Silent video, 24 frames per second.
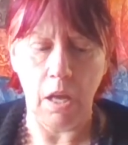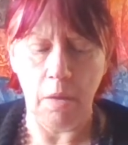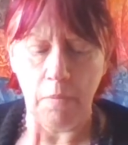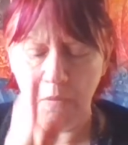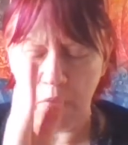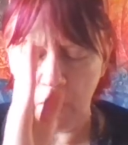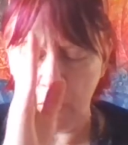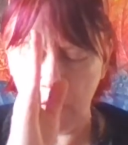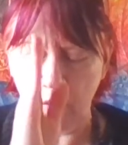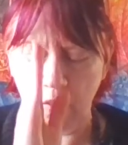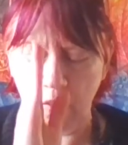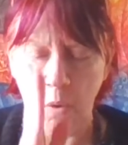
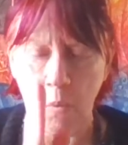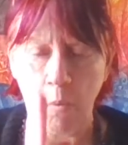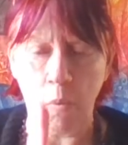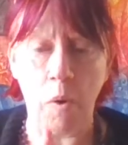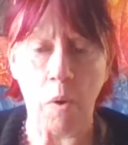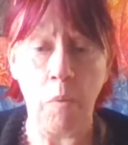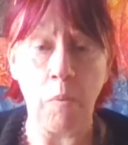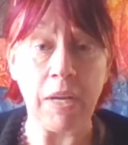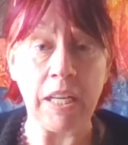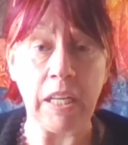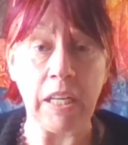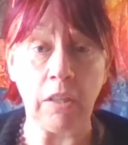focused on what
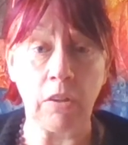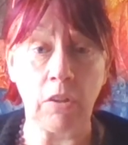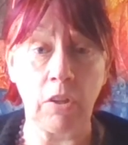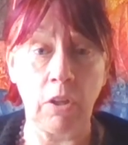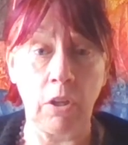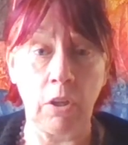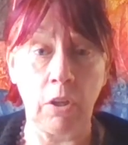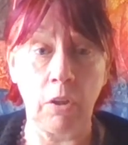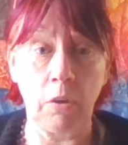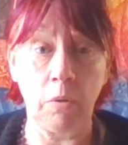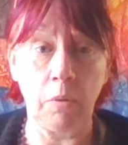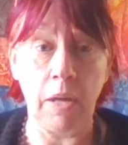we need to
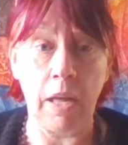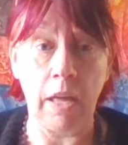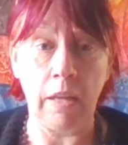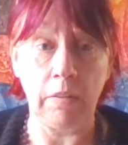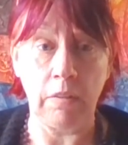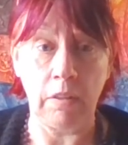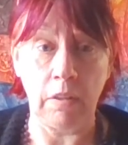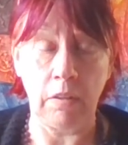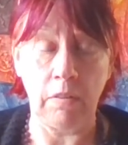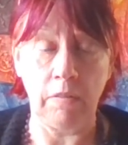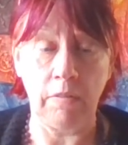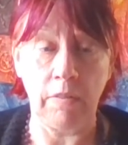do as
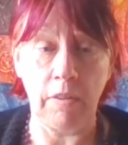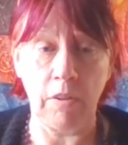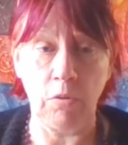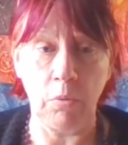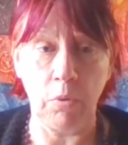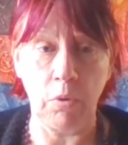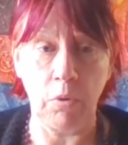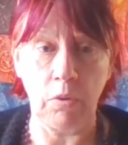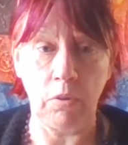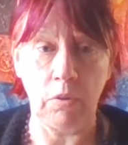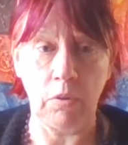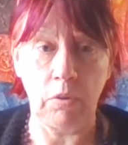
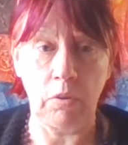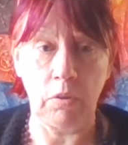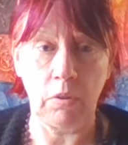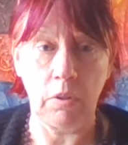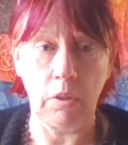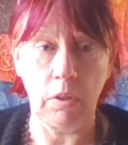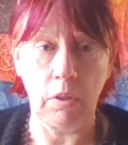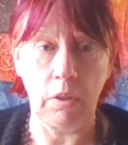individuals,